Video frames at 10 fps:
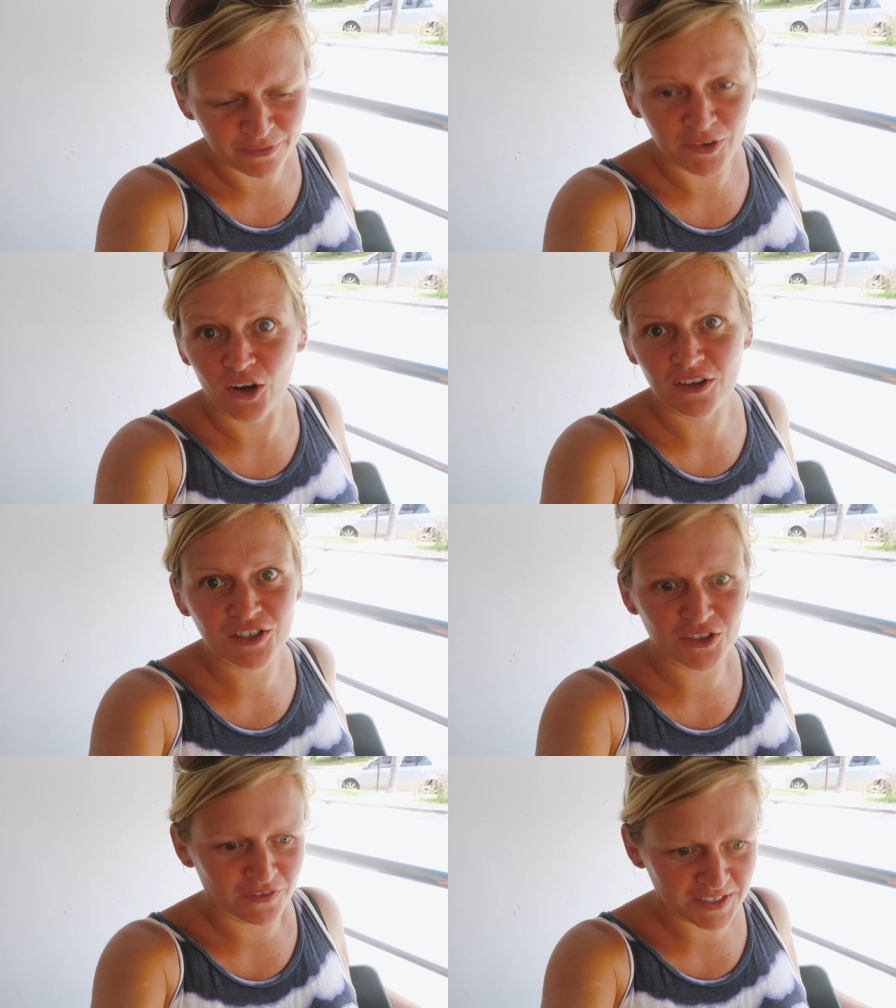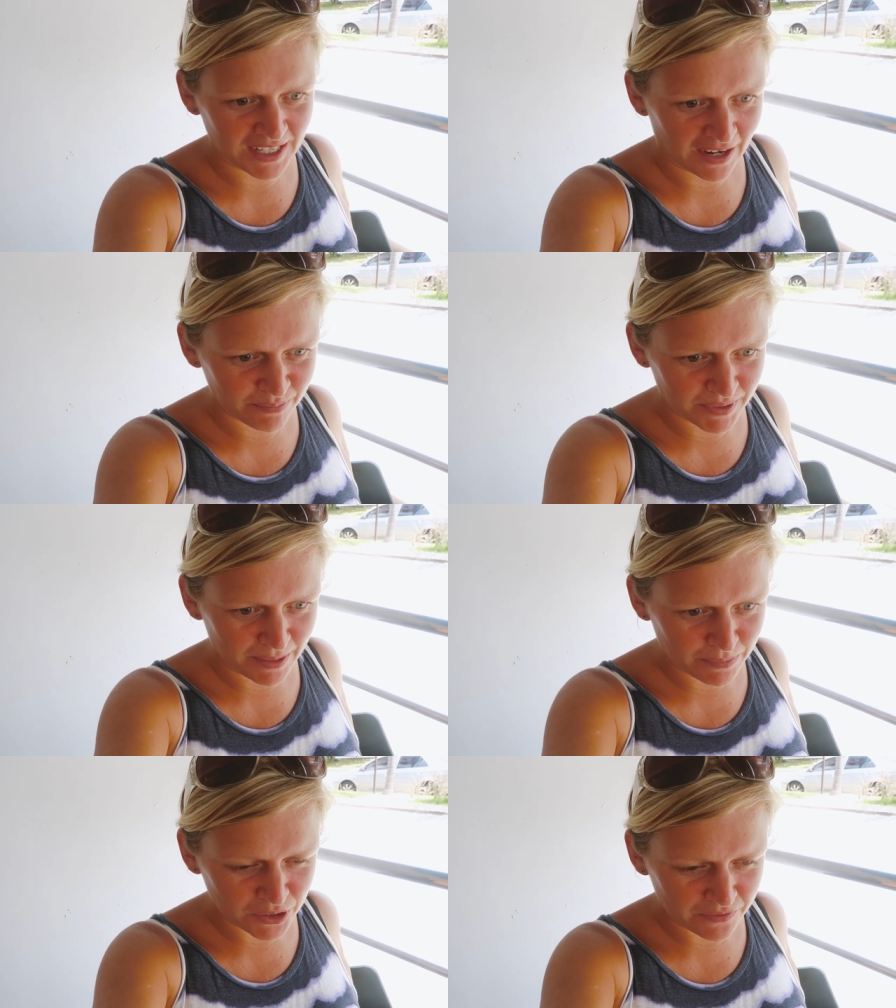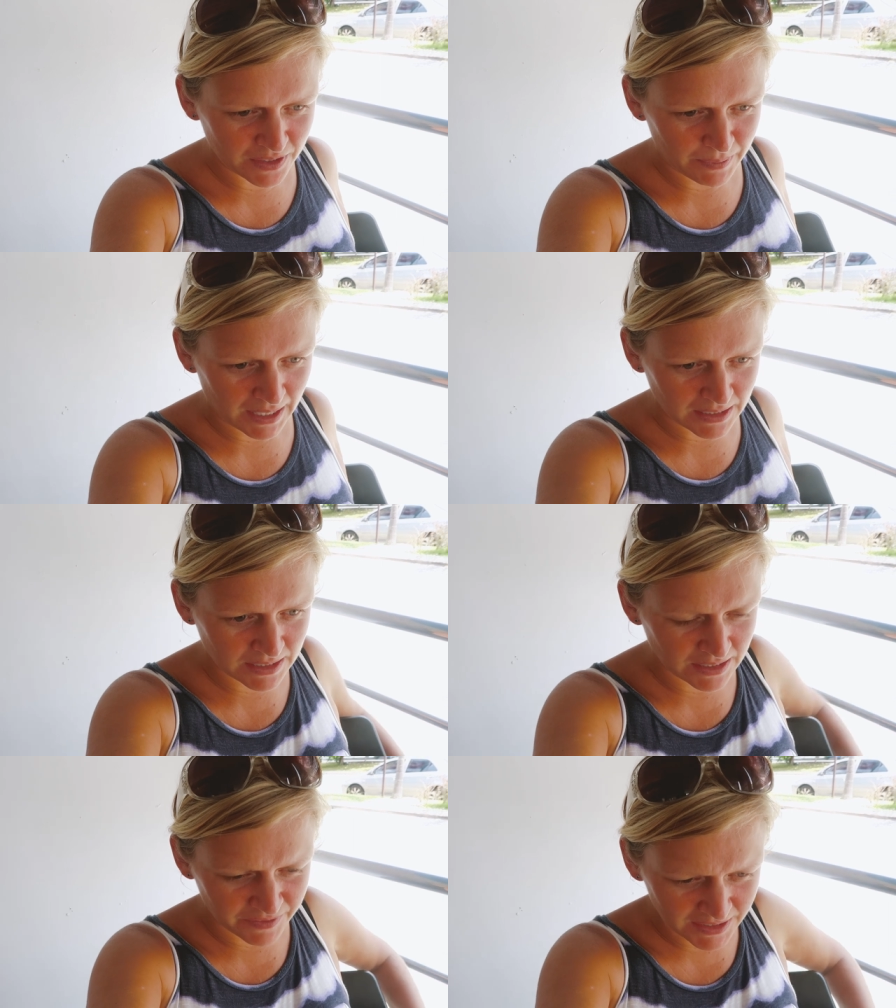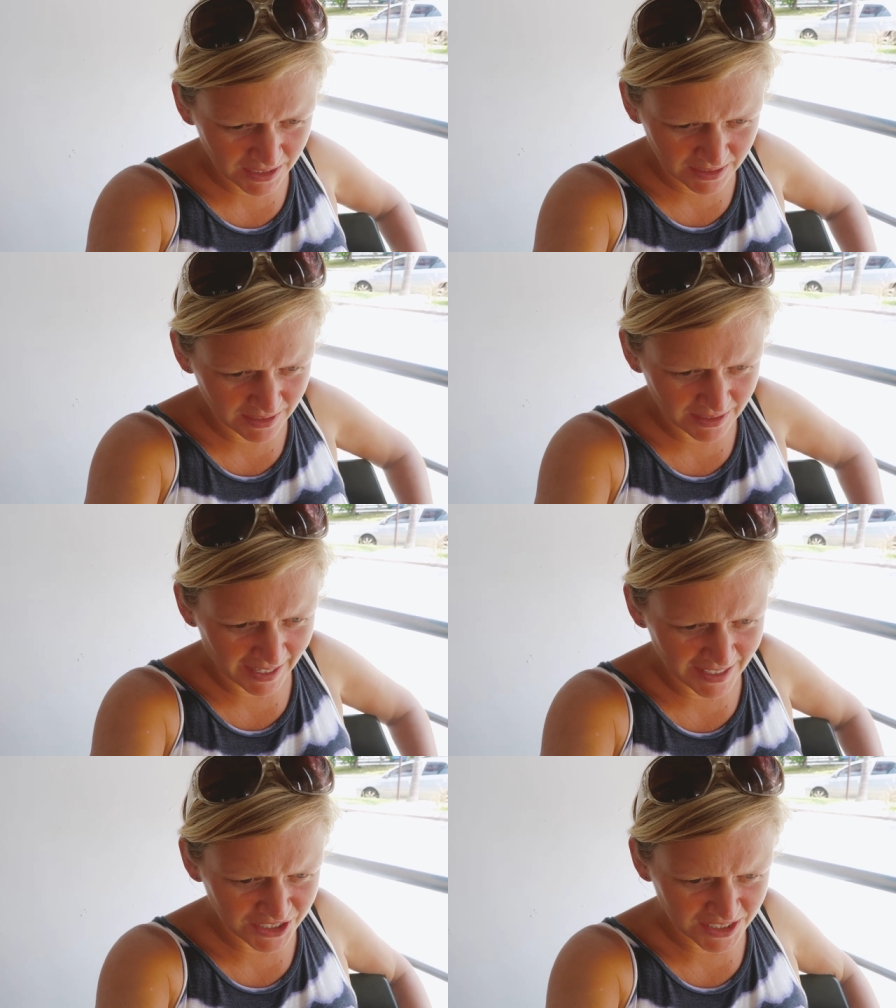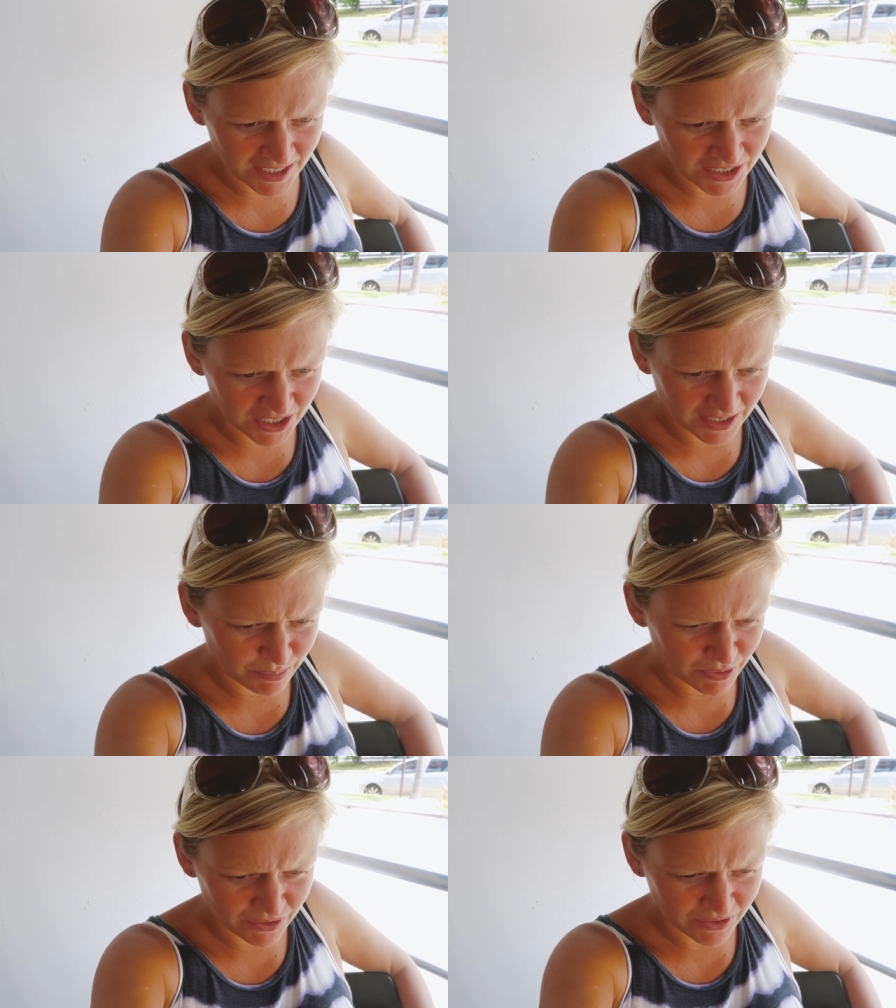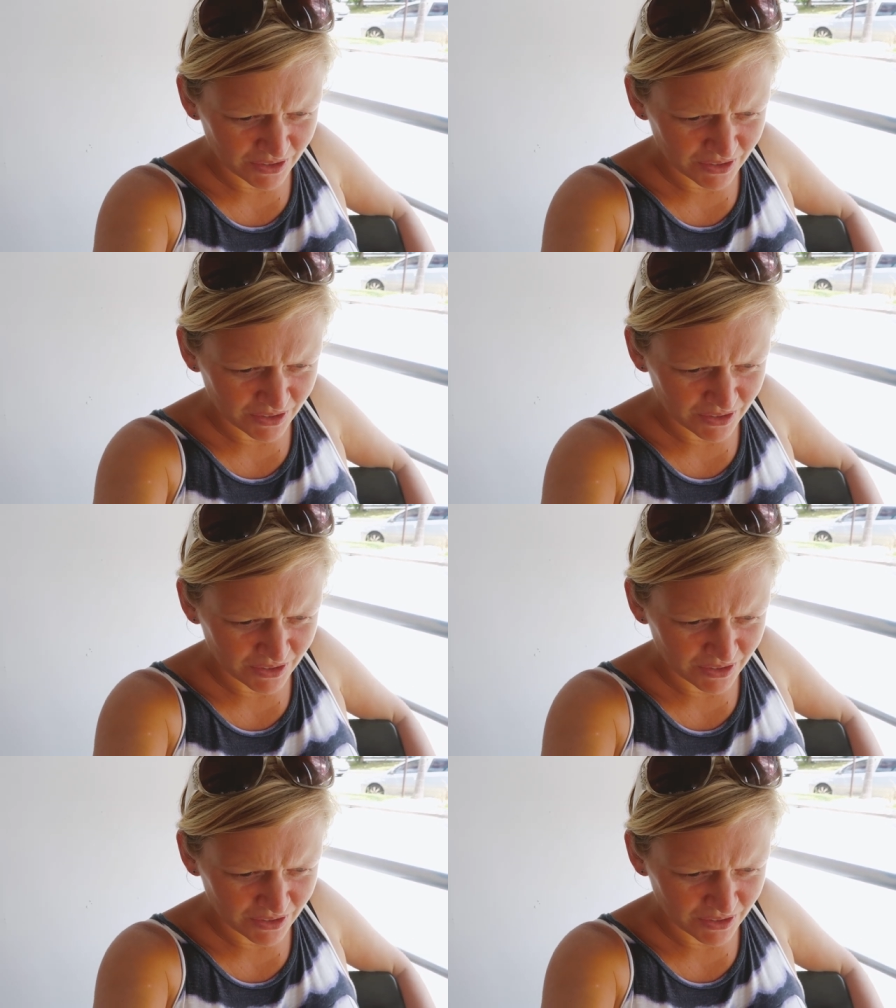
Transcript: on the vlogs because obviously I haven't been able to for the past, it feels like ages actually but